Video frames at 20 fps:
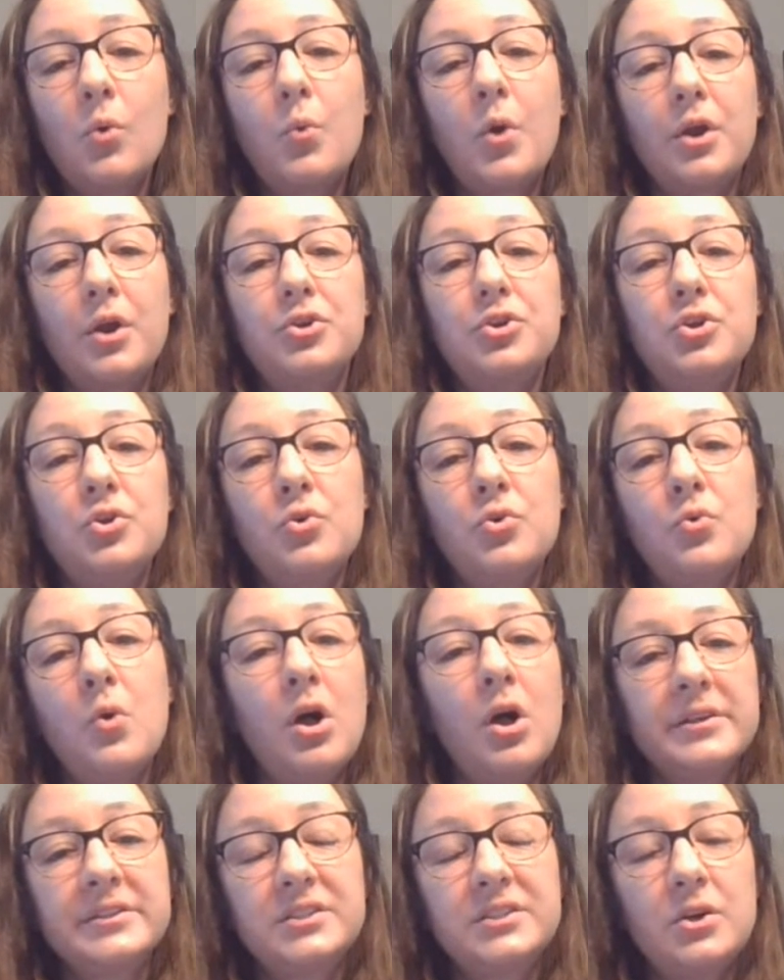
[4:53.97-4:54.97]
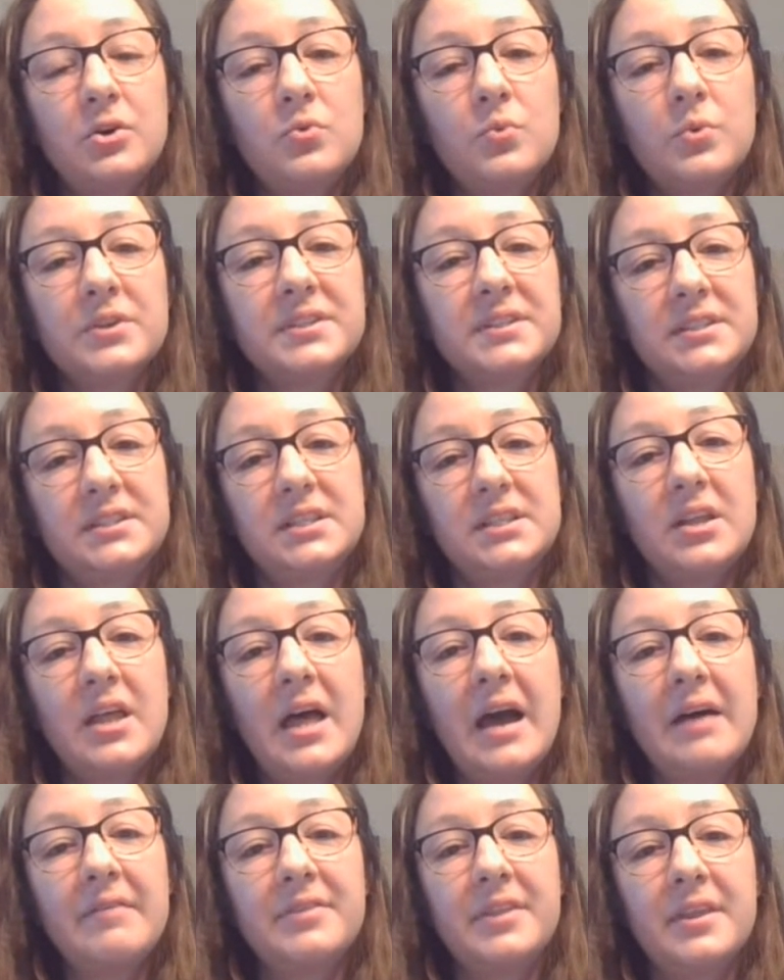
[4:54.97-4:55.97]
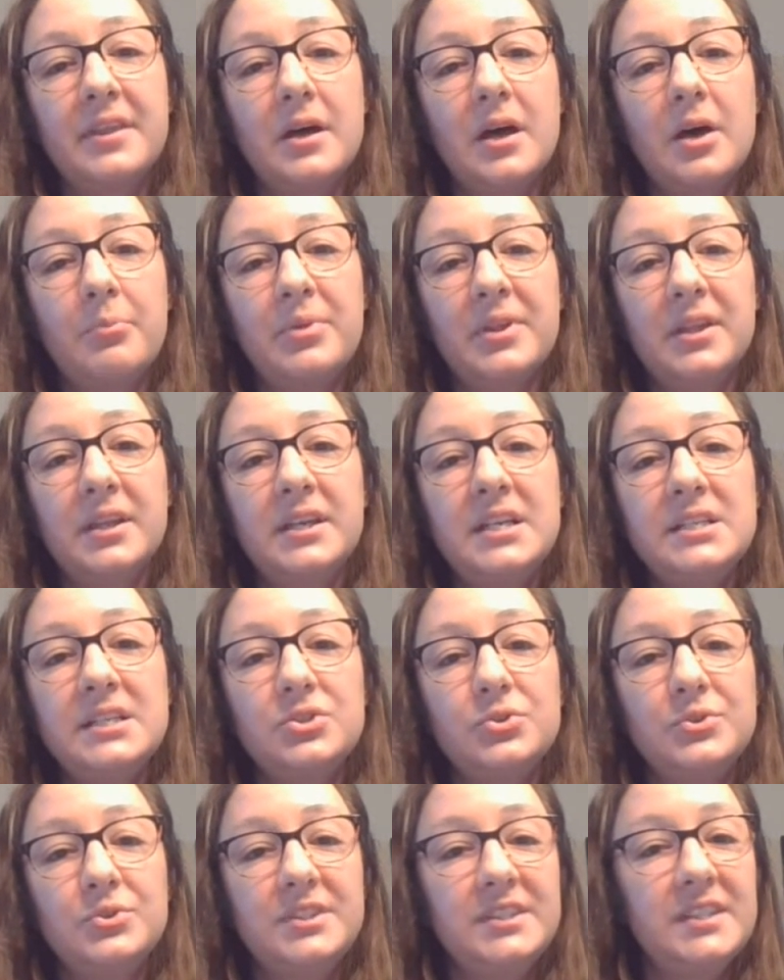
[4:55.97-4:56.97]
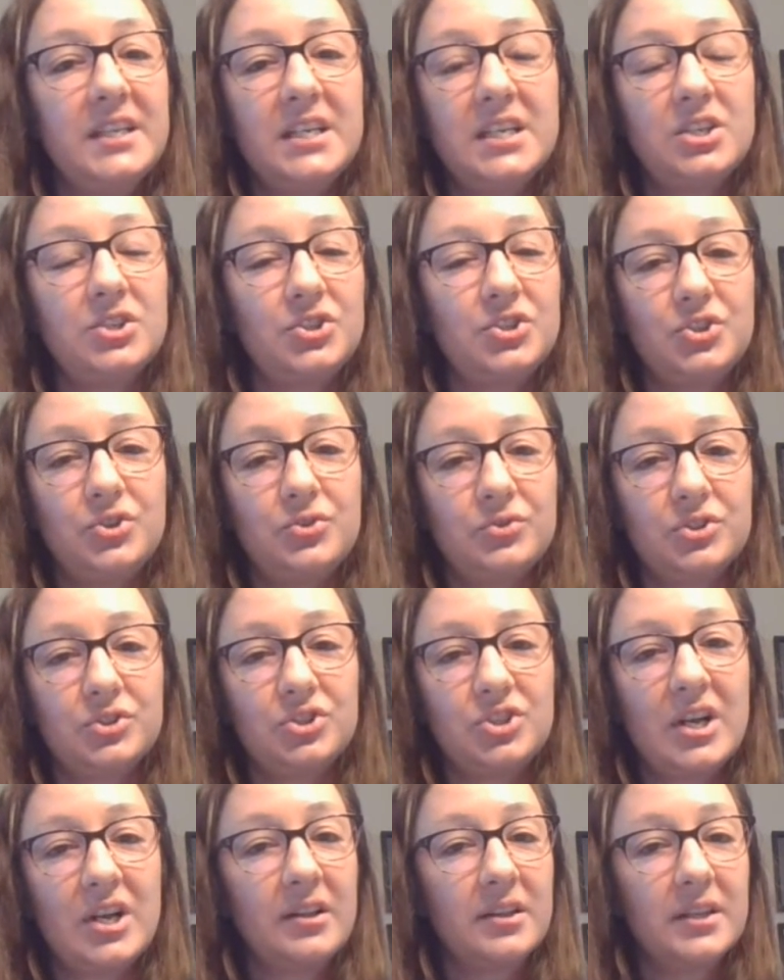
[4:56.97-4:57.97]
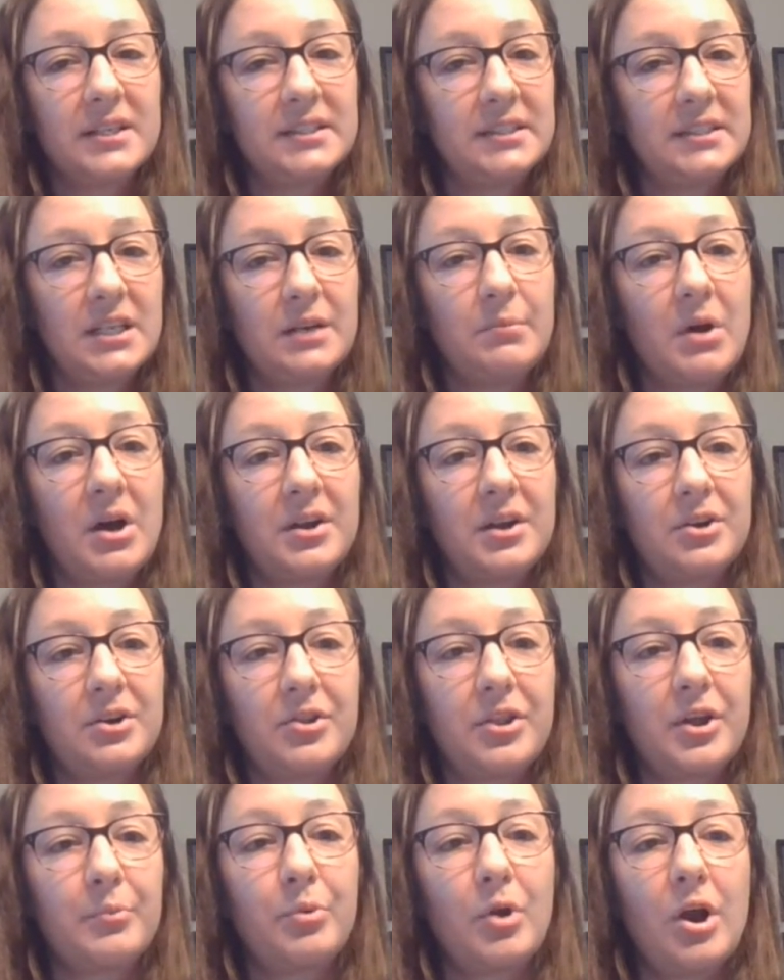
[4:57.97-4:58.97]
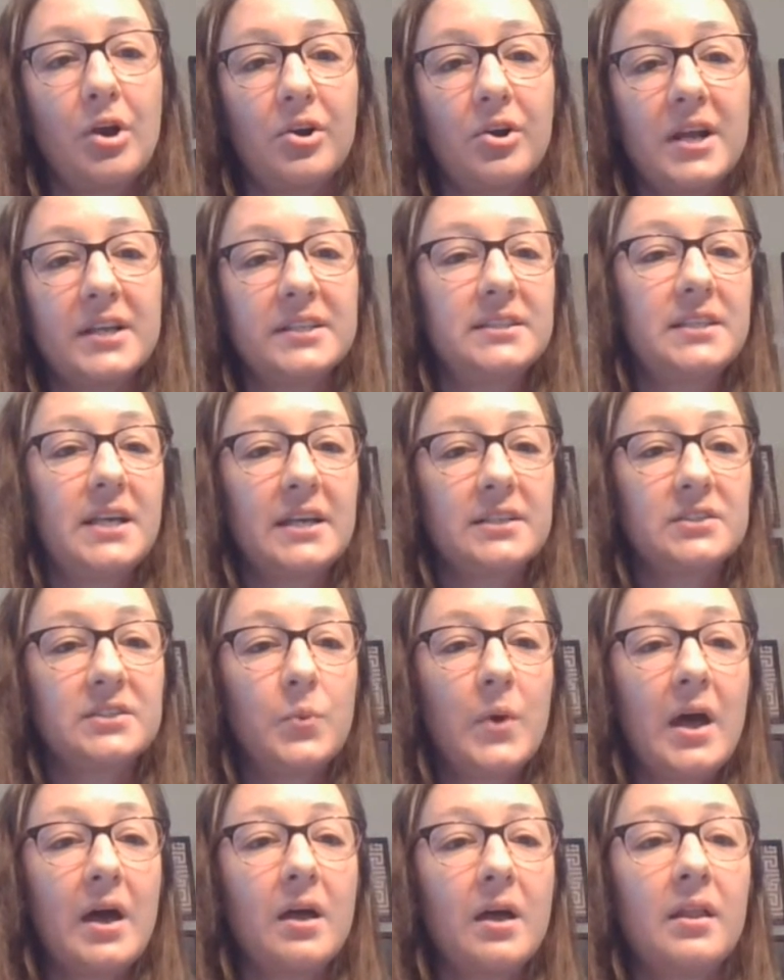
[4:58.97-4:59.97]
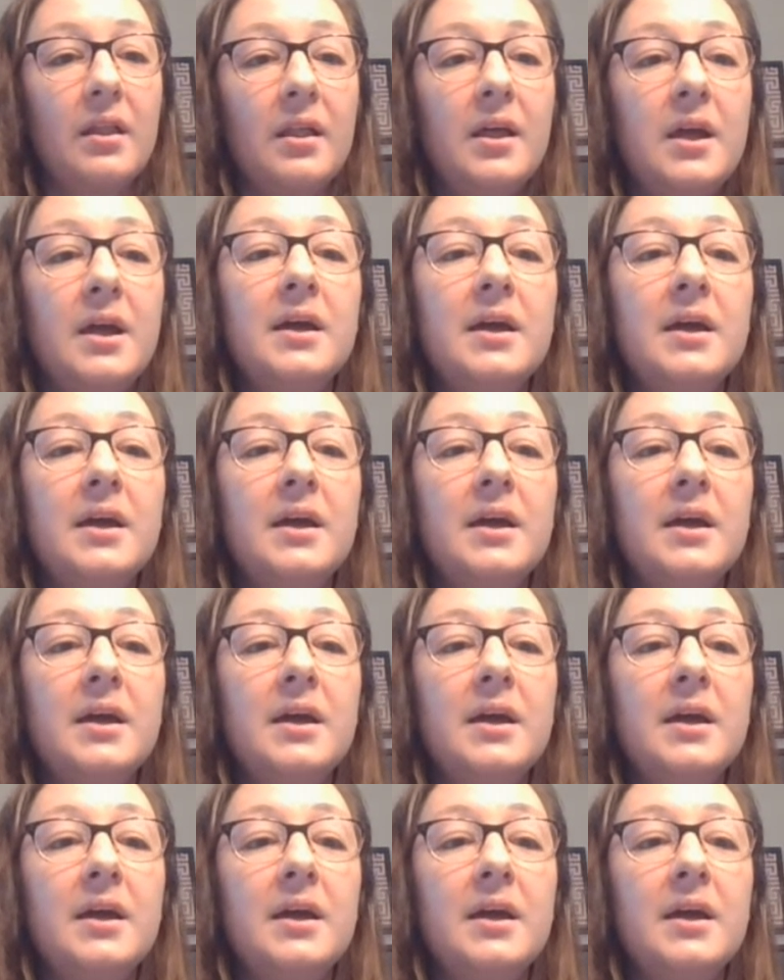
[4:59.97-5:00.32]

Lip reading: where you also will still have the ability to see each student's checklist and monitor their progress as well.